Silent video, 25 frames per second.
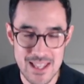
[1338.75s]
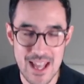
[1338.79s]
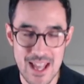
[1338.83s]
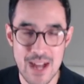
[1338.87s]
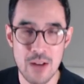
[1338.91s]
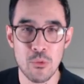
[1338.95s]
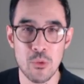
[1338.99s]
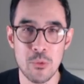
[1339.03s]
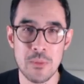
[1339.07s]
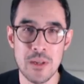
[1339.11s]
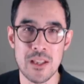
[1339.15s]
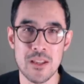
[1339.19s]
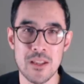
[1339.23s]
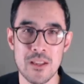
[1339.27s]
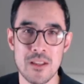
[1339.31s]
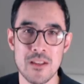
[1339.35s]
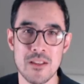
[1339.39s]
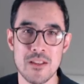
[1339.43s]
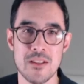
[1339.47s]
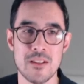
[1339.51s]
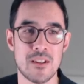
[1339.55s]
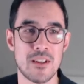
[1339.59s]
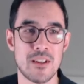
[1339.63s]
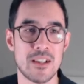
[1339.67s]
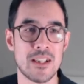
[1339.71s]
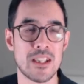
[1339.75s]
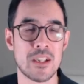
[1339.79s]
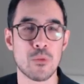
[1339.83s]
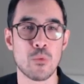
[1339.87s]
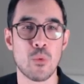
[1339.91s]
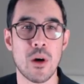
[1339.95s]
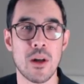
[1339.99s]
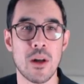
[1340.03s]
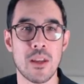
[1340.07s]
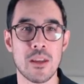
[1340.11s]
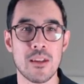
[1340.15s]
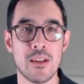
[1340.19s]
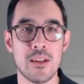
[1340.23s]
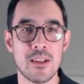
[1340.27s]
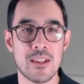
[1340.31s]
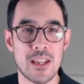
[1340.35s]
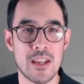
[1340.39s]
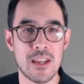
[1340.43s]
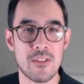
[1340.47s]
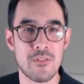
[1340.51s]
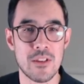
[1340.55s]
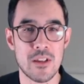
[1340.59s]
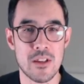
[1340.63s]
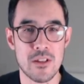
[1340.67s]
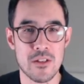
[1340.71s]
that will be the deciding one,
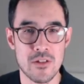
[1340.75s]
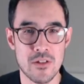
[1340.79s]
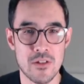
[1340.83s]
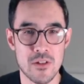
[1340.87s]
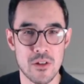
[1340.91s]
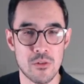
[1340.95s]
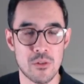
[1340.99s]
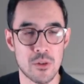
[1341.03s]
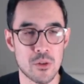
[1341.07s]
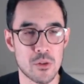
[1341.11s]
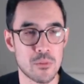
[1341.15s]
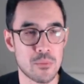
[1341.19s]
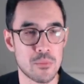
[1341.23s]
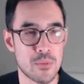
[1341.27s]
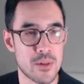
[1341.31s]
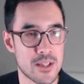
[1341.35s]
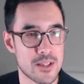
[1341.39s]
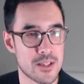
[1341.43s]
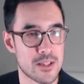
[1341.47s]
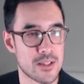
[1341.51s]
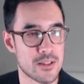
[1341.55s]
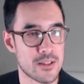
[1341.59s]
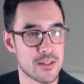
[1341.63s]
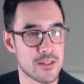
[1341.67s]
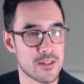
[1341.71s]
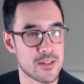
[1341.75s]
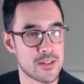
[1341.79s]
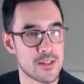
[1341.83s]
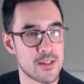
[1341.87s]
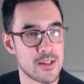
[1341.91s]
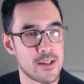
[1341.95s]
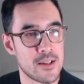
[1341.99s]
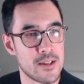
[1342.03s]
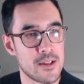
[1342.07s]
given historical precedence.